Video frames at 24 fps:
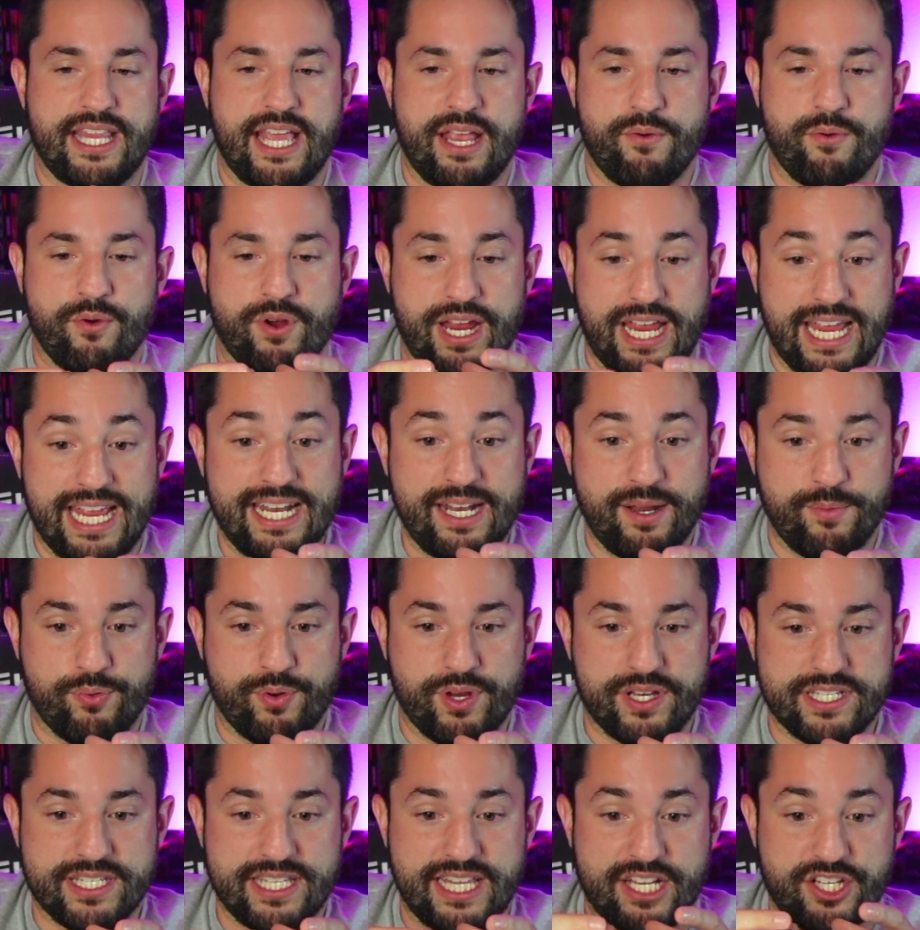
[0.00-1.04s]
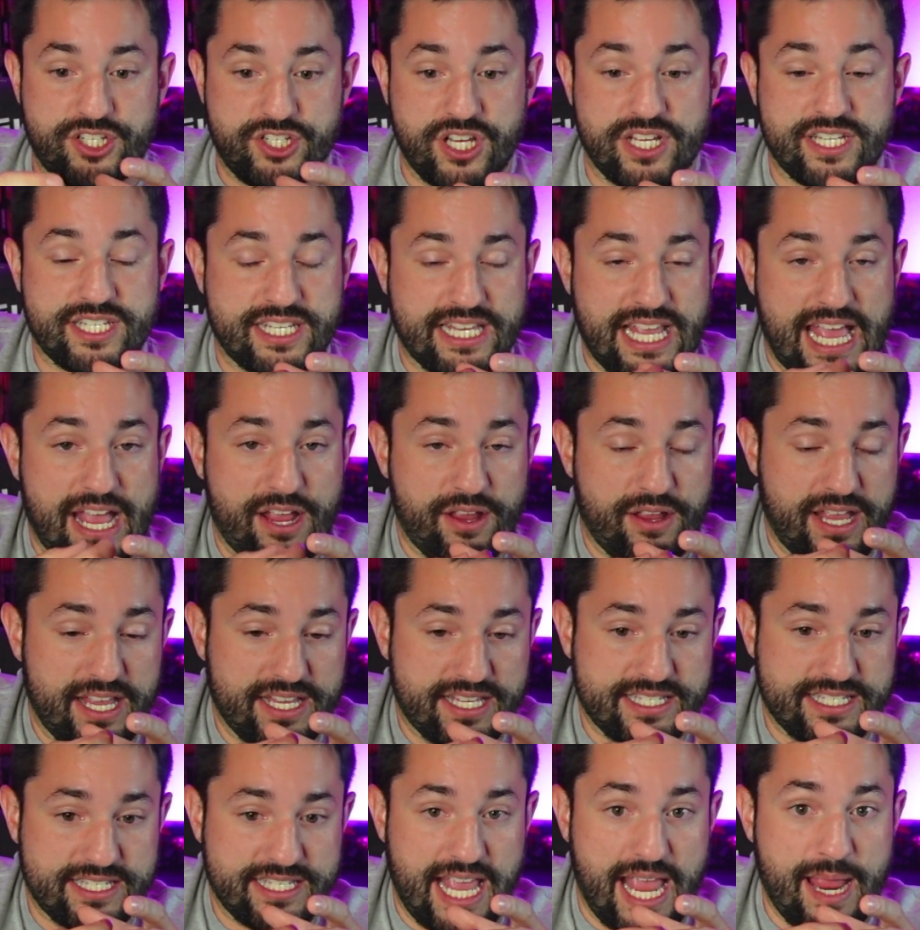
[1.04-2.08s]
They were in a prison. They just
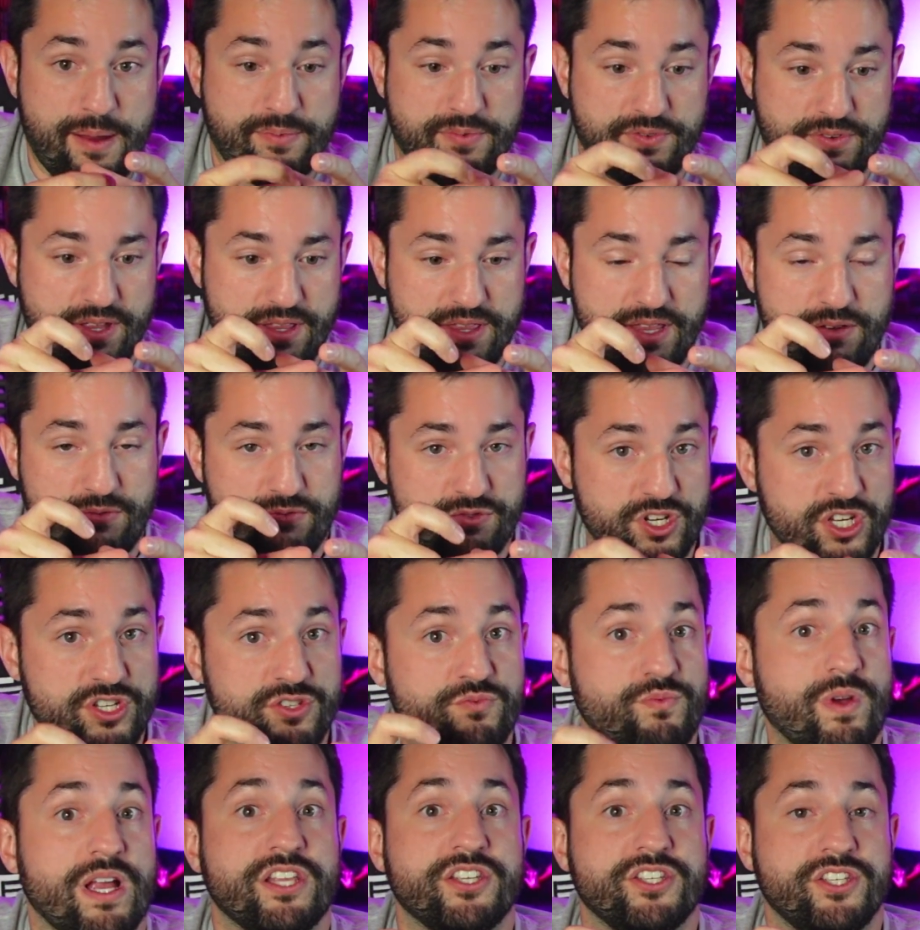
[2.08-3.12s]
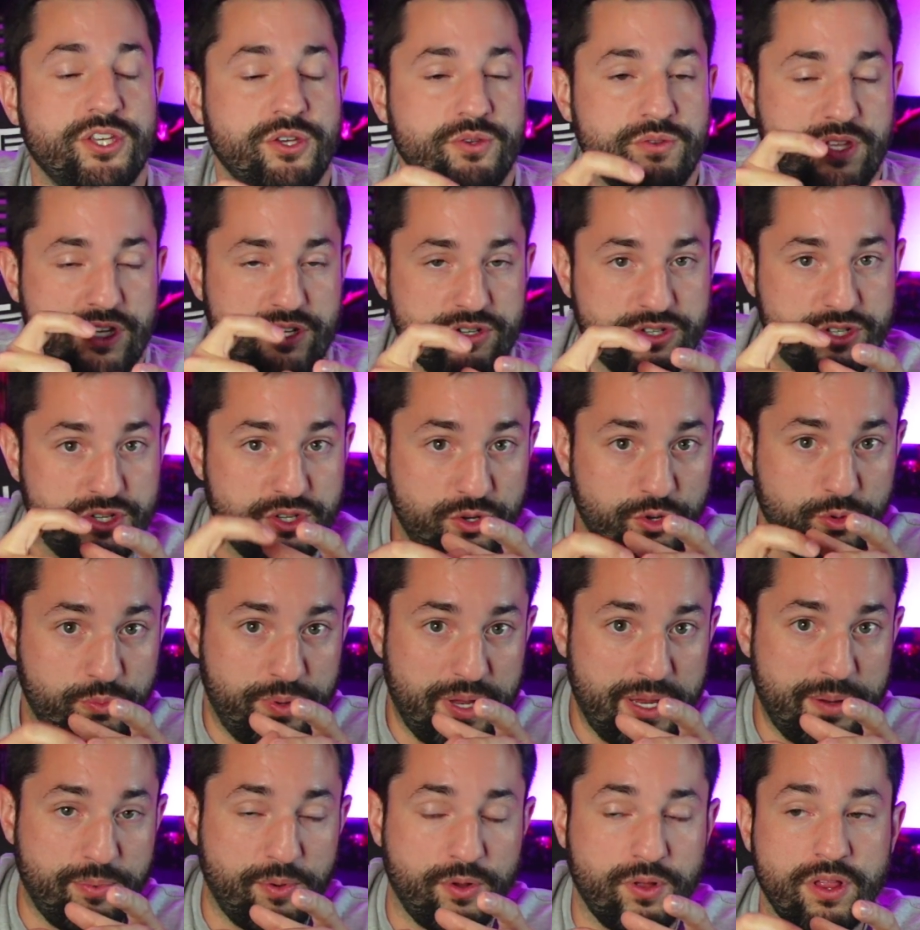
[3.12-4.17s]
escaped and they were just rescued. There are two
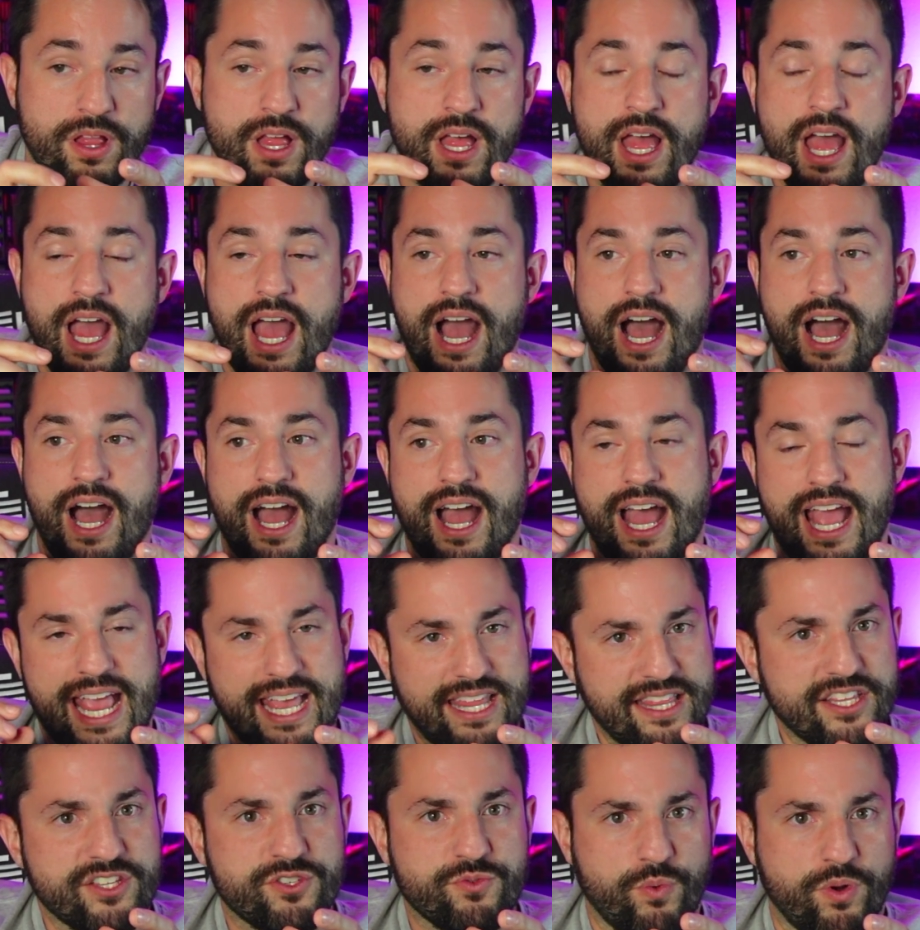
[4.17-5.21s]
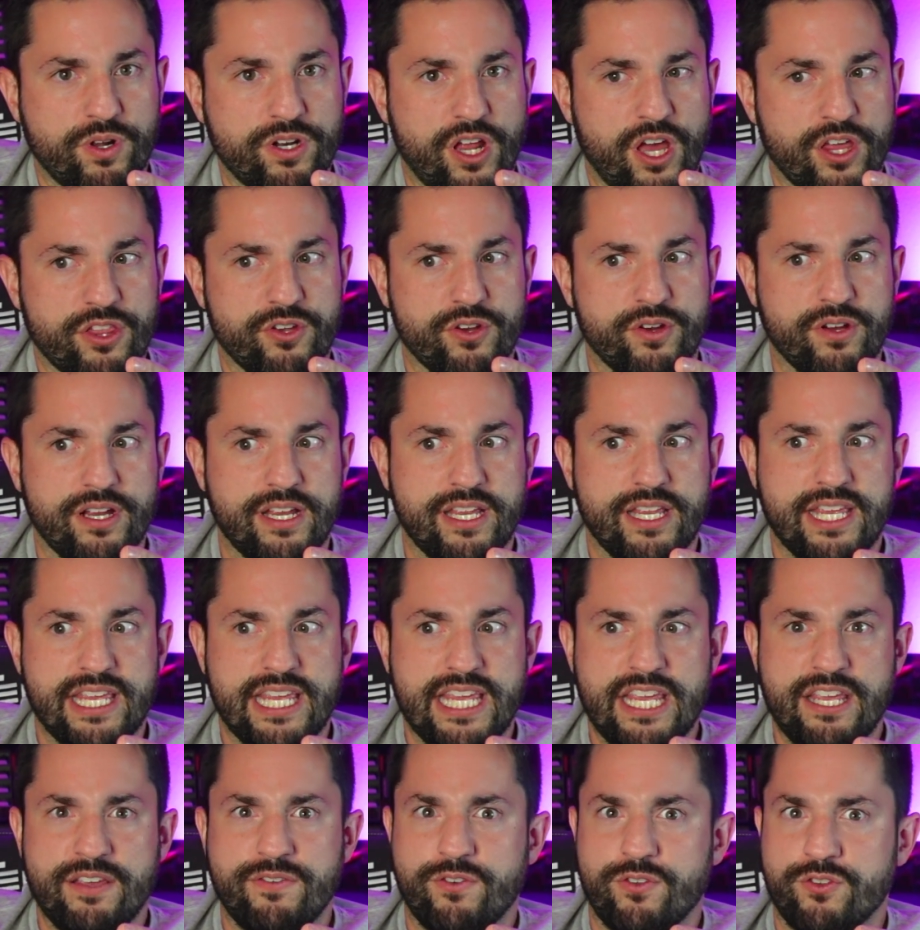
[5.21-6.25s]
people and this one other
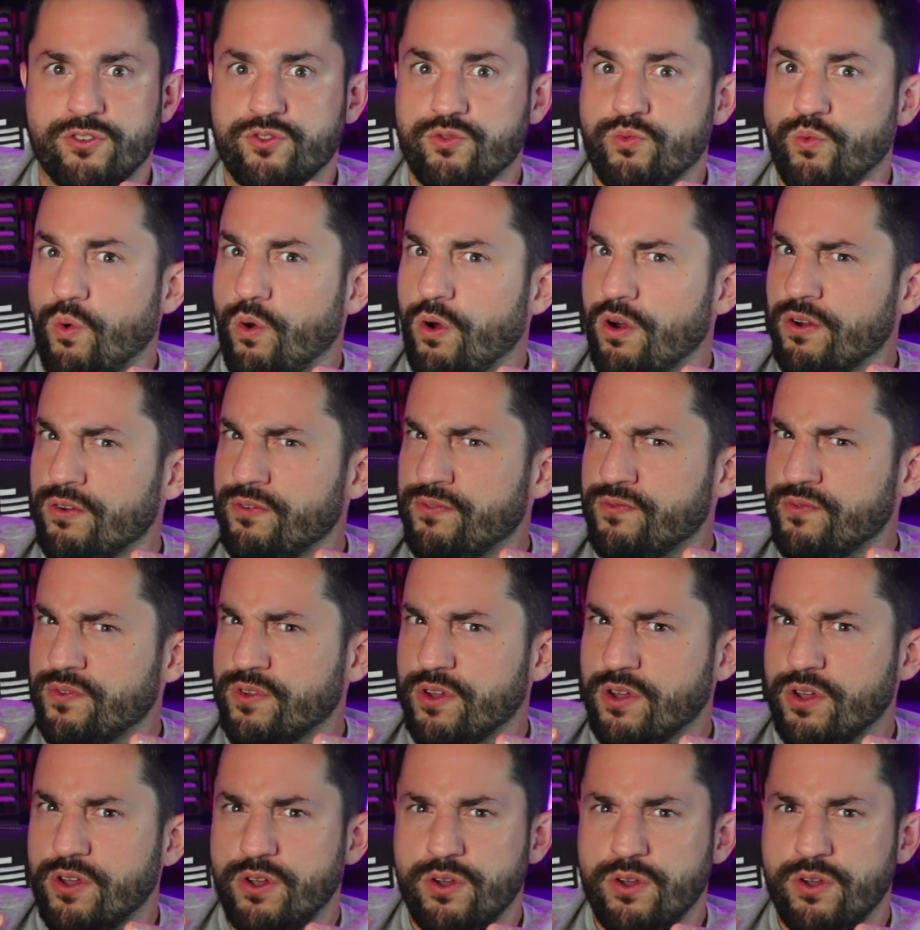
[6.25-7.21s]
evil dwarf.